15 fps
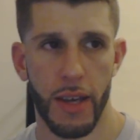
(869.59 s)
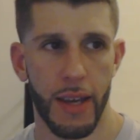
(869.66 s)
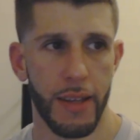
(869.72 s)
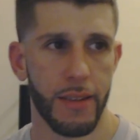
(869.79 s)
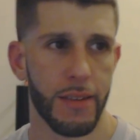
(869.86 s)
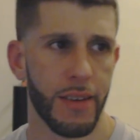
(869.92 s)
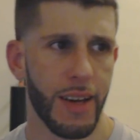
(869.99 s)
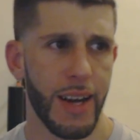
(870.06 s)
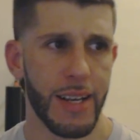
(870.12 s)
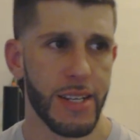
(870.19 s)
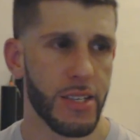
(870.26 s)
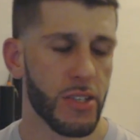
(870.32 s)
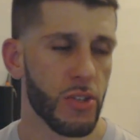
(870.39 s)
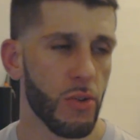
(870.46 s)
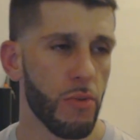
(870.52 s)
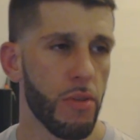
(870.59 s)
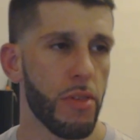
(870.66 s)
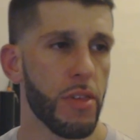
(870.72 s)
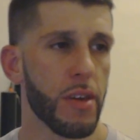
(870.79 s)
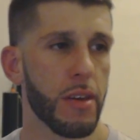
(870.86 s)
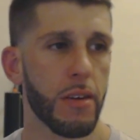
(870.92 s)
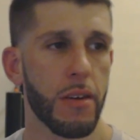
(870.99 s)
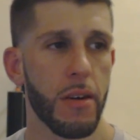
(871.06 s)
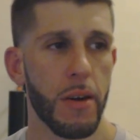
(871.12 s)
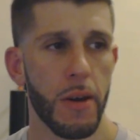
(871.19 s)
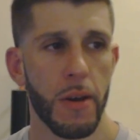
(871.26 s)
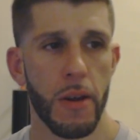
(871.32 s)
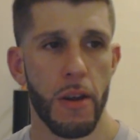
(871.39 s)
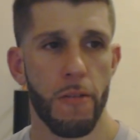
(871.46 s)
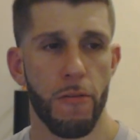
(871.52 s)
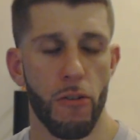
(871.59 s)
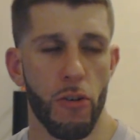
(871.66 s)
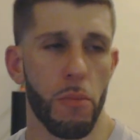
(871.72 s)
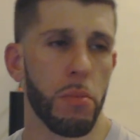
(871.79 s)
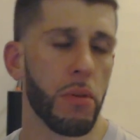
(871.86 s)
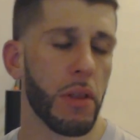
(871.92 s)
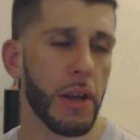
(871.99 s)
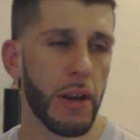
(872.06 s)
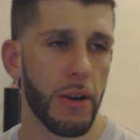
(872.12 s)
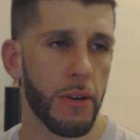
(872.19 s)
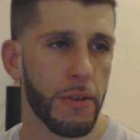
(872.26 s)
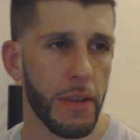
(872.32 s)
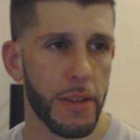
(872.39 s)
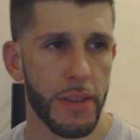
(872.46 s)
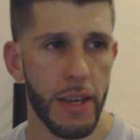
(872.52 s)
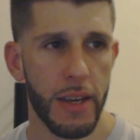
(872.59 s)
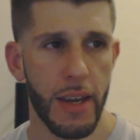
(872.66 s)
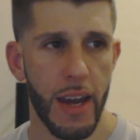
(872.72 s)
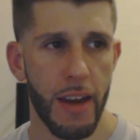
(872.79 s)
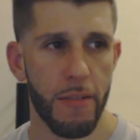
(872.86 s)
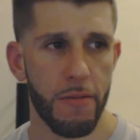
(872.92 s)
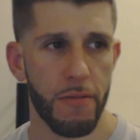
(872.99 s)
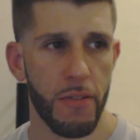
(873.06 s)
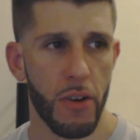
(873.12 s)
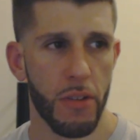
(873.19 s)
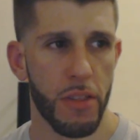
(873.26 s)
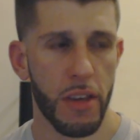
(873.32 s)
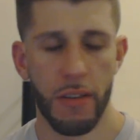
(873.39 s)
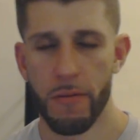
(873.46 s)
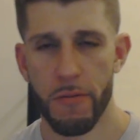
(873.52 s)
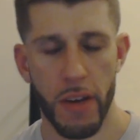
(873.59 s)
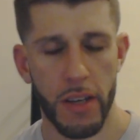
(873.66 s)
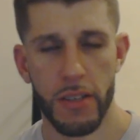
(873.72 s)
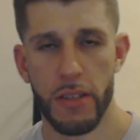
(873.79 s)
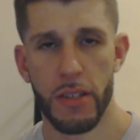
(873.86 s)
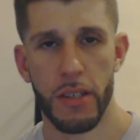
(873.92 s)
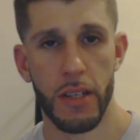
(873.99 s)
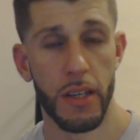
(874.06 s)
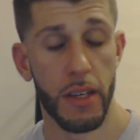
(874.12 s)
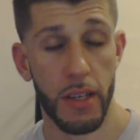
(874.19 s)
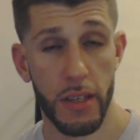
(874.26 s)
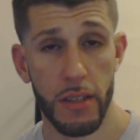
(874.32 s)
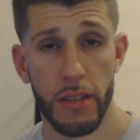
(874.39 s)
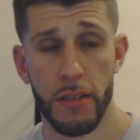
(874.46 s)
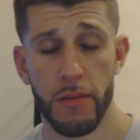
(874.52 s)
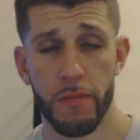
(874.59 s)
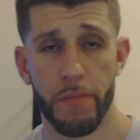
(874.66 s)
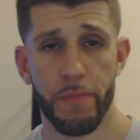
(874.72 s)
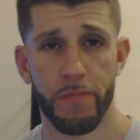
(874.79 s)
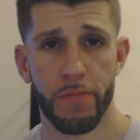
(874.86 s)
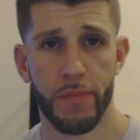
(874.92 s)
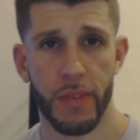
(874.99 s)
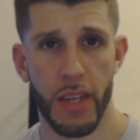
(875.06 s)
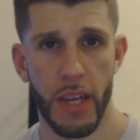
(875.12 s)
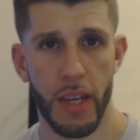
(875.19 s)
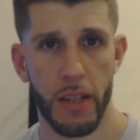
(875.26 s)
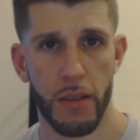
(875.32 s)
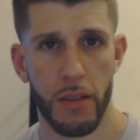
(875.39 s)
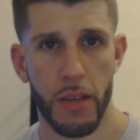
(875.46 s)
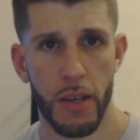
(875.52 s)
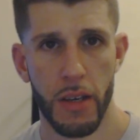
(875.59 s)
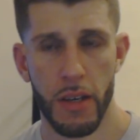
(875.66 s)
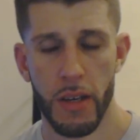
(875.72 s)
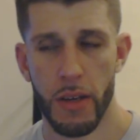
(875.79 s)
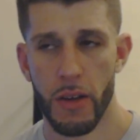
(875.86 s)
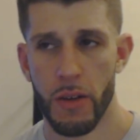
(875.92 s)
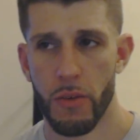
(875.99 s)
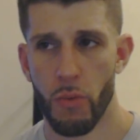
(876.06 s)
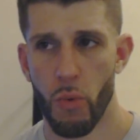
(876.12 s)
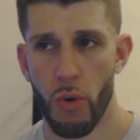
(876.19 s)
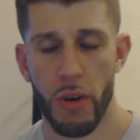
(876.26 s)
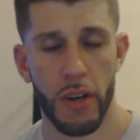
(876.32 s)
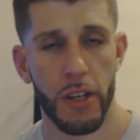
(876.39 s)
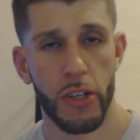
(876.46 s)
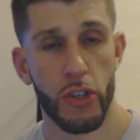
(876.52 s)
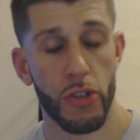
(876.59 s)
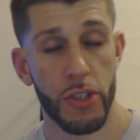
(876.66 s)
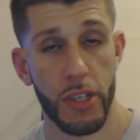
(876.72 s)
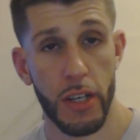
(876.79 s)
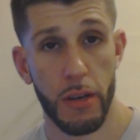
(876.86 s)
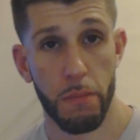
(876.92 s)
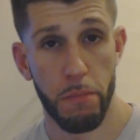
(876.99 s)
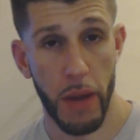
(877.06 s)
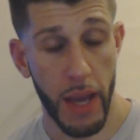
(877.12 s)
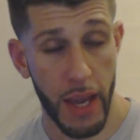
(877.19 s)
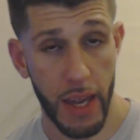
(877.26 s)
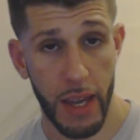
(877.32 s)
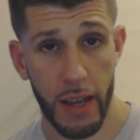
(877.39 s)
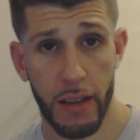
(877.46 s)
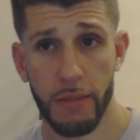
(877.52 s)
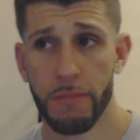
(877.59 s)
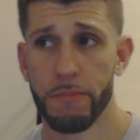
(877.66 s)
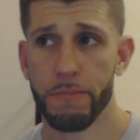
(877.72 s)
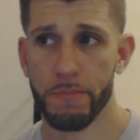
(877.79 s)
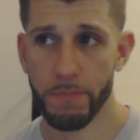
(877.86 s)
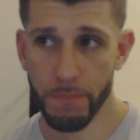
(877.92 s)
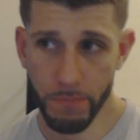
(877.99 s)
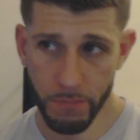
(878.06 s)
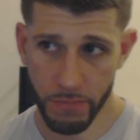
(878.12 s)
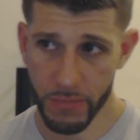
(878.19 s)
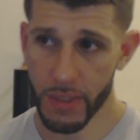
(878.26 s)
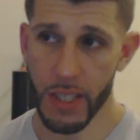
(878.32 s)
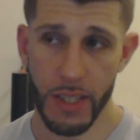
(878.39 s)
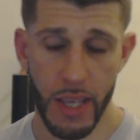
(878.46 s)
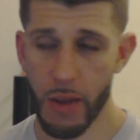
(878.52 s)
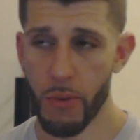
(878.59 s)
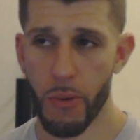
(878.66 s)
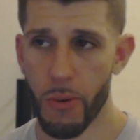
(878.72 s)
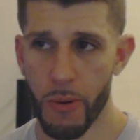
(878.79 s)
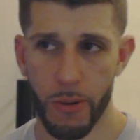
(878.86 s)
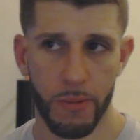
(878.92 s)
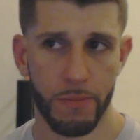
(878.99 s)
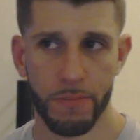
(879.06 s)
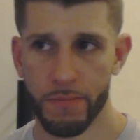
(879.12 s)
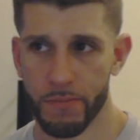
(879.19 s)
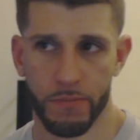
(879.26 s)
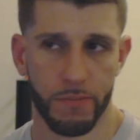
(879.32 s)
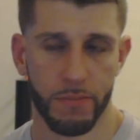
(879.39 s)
And I just don't think for a player that they have nothing vested in and weren't interested in paying, that they were